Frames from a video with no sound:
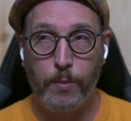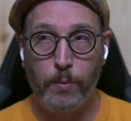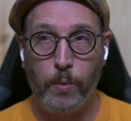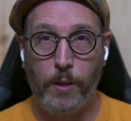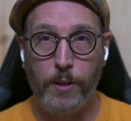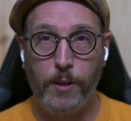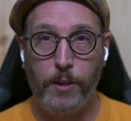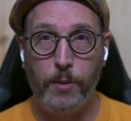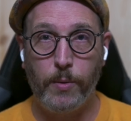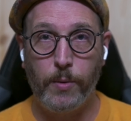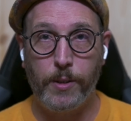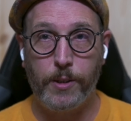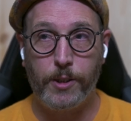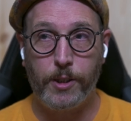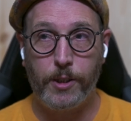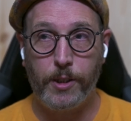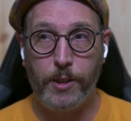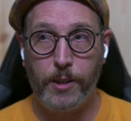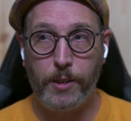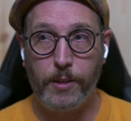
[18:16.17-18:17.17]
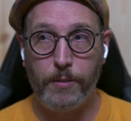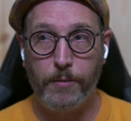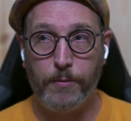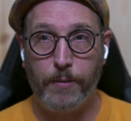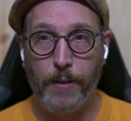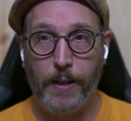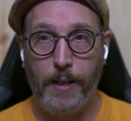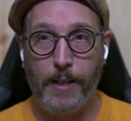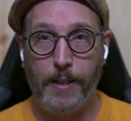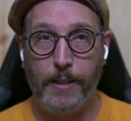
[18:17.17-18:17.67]
what you
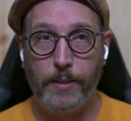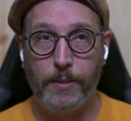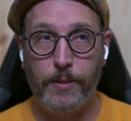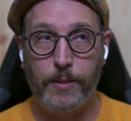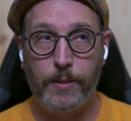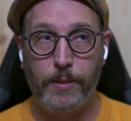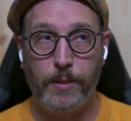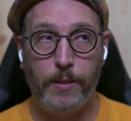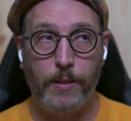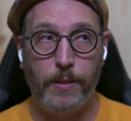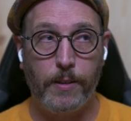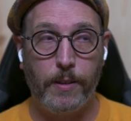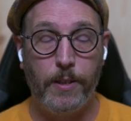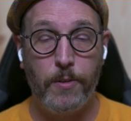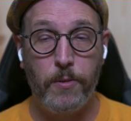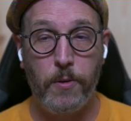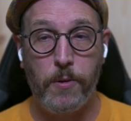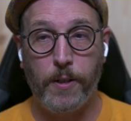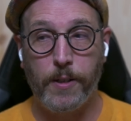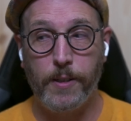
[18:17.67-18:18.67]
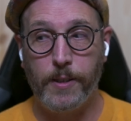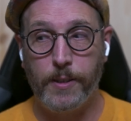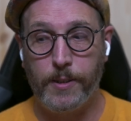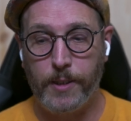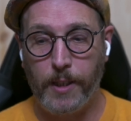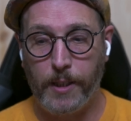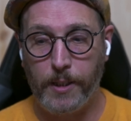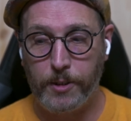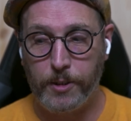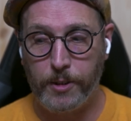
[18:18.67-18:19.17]
achieve as an
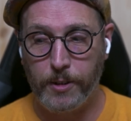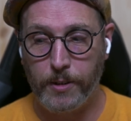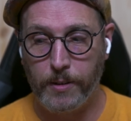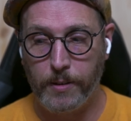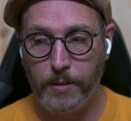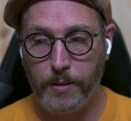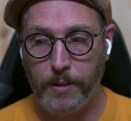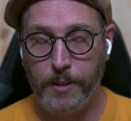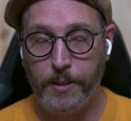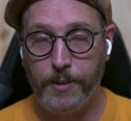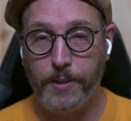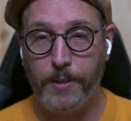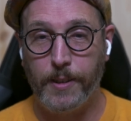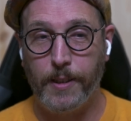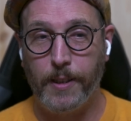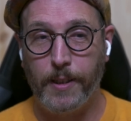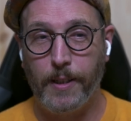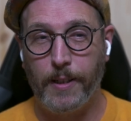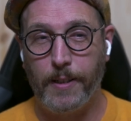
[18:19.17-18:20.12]
organization is